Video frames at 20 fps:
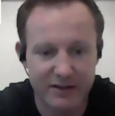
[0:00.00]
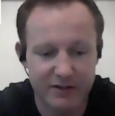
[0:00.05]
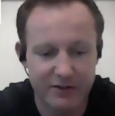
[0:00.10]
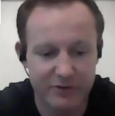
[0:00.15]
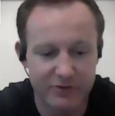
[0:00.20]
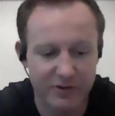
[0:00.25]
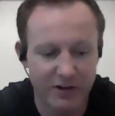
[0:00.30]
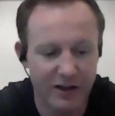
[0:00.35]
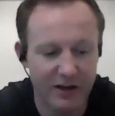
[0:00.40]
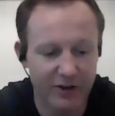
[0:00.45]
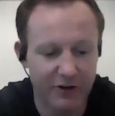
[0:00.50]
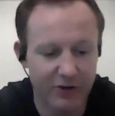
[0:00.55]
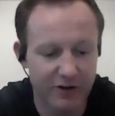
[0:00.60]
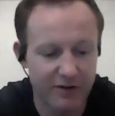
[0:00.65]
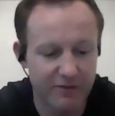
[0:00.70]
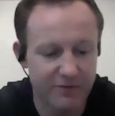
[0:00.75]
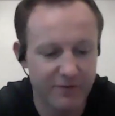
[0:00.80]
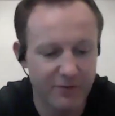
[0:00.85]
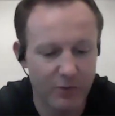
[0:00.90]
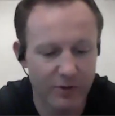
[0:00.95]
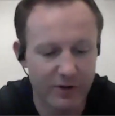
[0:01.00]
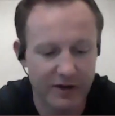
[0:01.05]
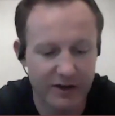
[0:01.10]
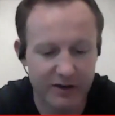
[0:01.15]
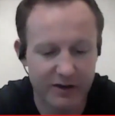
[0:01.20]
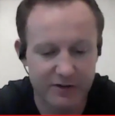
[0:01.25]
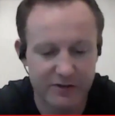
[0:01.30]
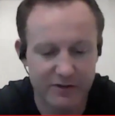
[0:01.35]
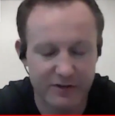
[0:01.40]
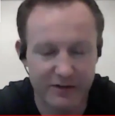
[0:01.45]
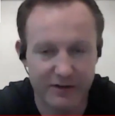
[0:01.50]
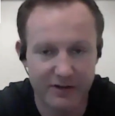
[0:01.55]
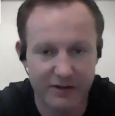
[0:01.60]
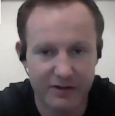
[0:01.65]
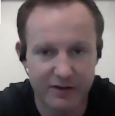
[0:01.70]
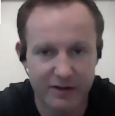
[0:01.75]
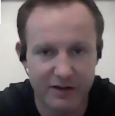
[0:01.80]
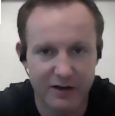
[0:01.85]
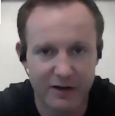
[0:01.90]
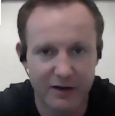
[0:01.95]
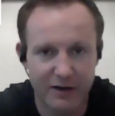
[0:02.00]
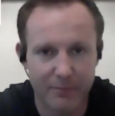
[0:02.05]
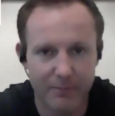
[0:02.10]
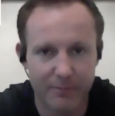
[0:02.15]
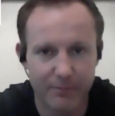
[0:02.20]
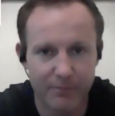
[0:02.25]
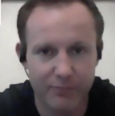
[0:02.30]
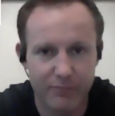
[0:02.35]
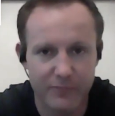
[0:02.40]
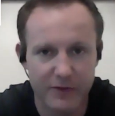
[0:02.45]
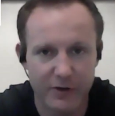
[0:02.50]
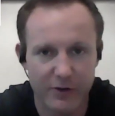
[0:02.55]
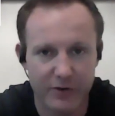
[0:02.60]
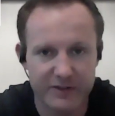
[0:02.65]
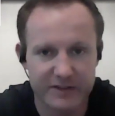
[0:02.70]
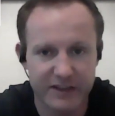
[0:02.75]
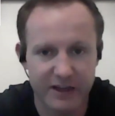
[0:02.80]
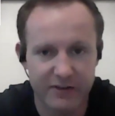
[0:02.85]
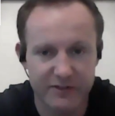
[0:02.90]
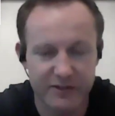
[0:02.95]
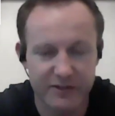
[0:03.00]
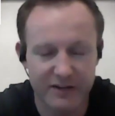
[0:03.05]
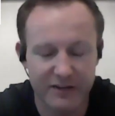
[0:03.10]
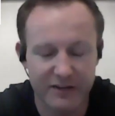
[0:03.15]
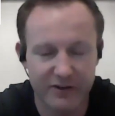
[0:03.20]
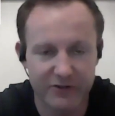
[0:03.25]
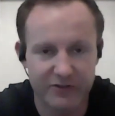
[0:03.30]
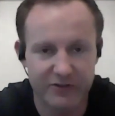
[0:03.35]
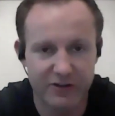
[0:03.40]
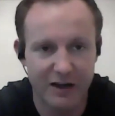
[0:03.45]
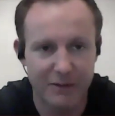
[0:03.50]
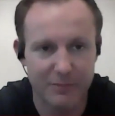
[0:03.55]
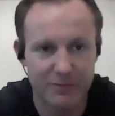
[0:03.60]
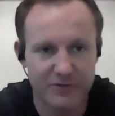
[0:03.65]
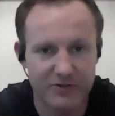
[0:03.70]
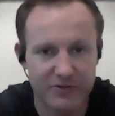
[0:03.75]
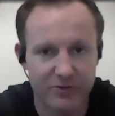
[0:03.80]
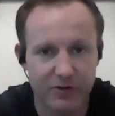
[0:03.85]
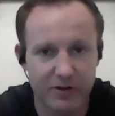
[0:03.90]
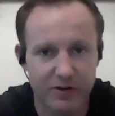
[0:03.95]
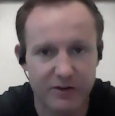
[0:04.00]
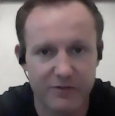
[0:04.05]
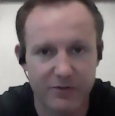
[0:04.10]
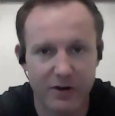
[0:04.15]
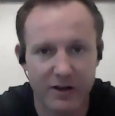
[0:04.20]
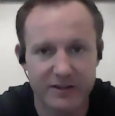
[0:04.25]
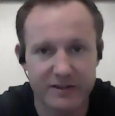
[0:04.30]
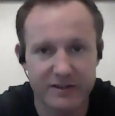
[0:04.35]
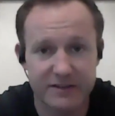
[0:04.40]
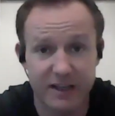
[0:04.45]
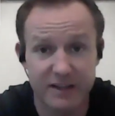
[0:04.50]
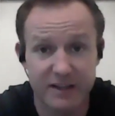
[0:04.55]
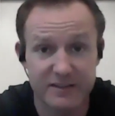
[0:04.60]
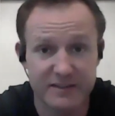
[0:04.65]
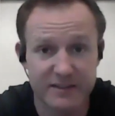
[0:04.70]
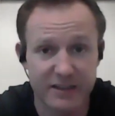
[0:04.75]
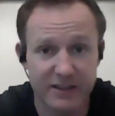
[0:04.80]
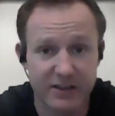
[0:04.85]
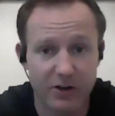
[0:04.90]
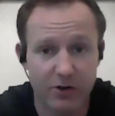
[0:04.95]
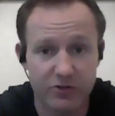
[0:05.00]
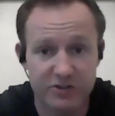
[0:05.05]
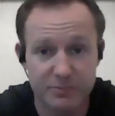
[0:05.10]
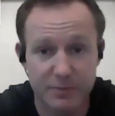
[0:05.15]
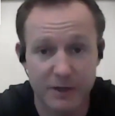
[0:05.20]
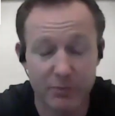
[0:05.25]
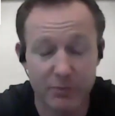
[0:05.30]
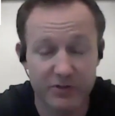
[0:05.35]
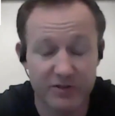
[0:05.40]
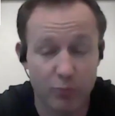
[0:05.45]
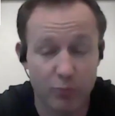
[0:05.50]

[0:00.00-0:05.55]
there's a lot of good info in here, and it sounds like there's an opportunity for us as S&C coaches to be able